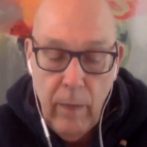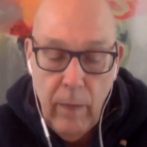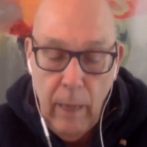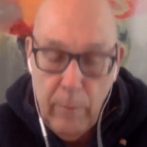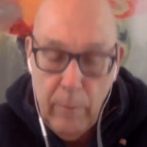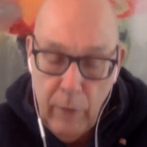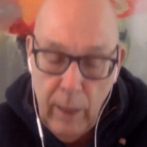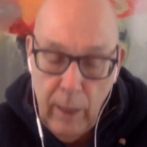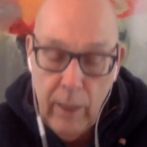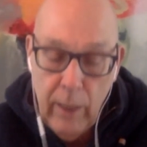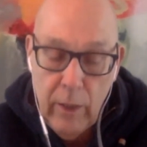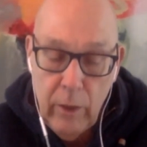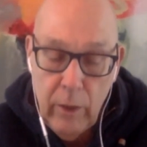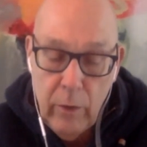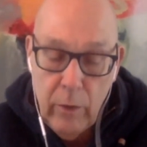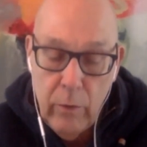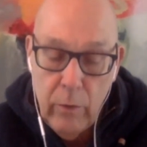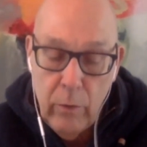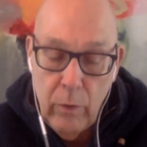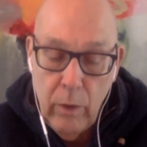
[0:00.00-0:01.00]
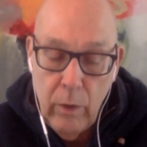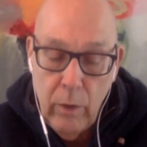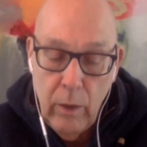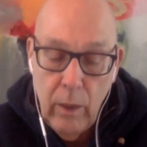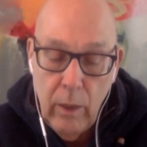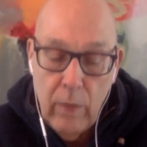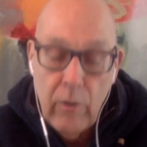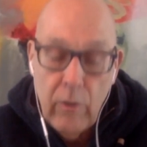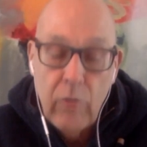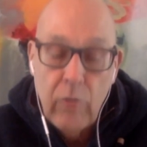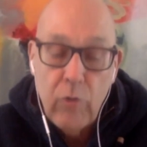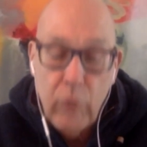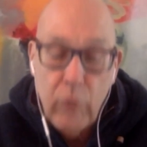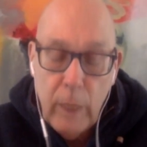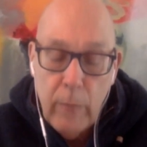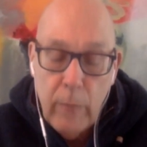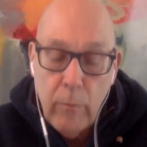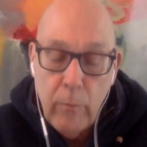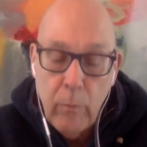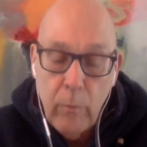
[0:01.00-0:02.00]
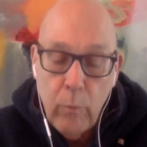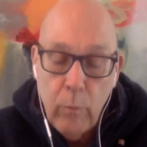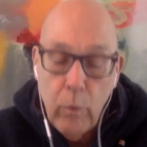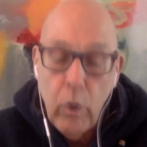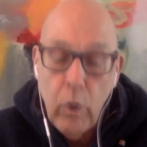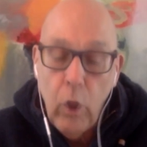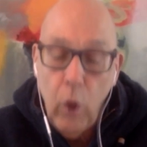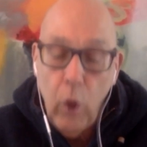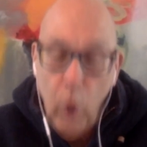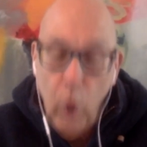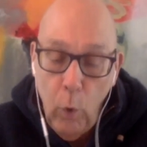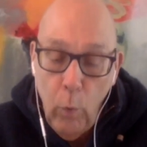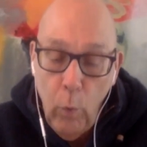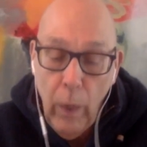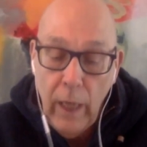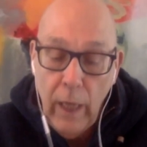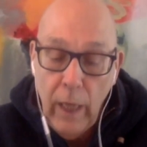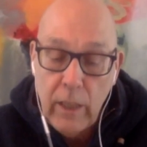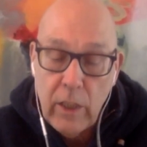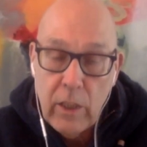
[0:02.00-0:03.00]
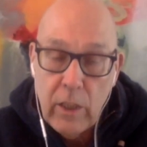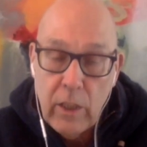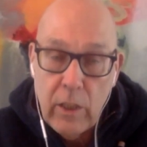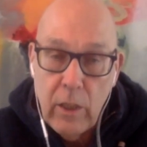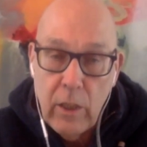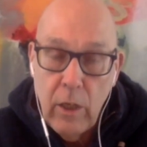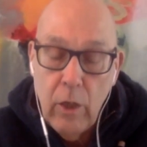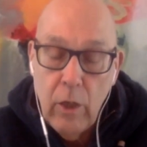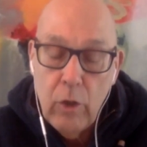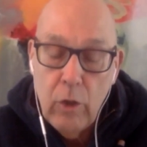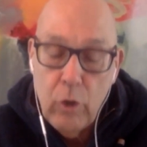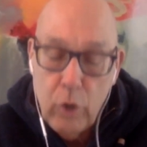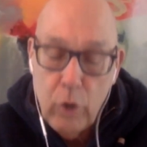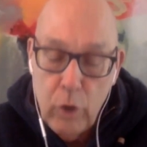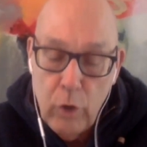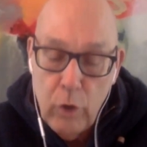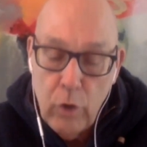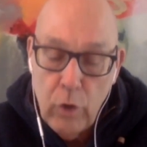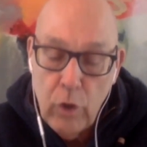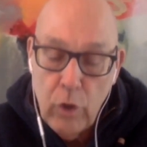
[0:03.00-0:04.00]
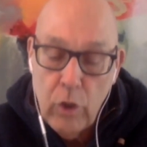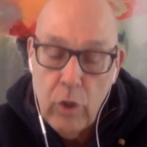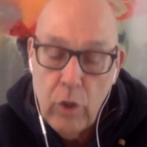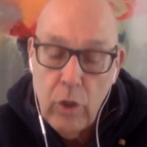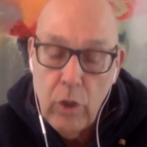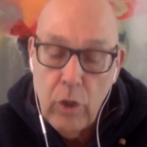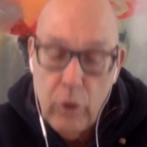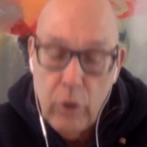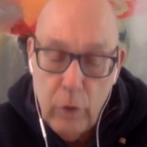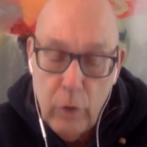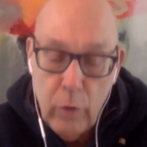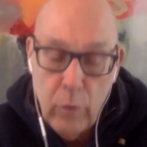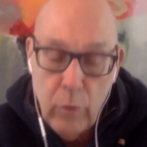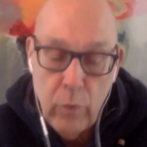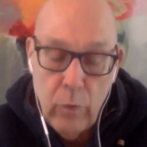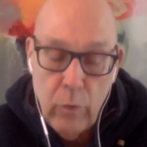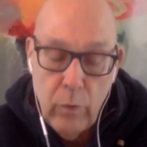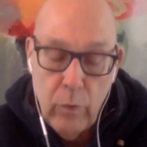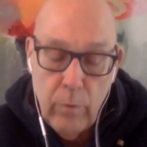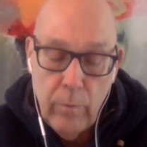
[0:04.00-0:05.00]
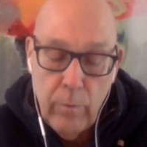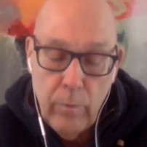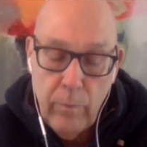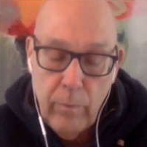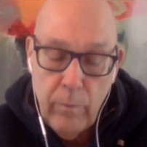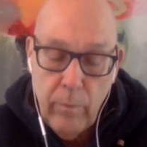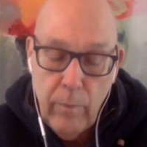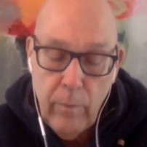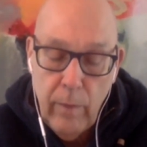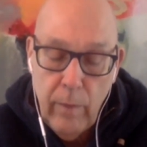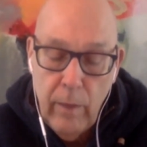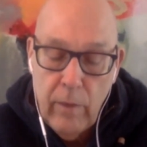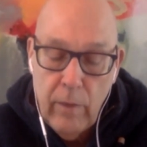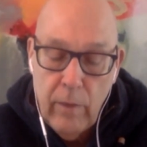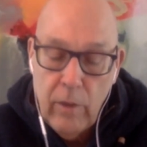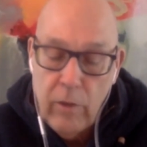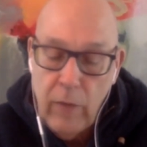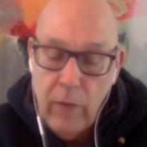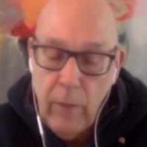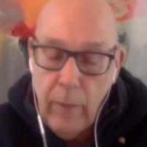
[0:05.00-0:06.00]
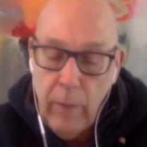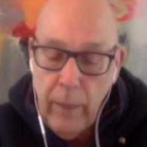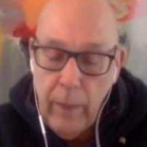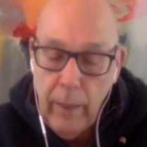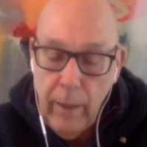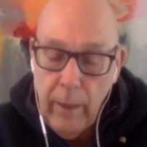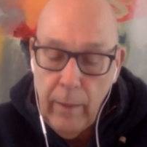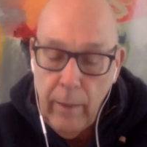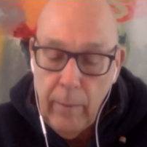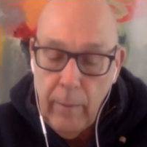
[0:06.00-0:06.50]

I'm telling you, the dream will always choose you. So tell me,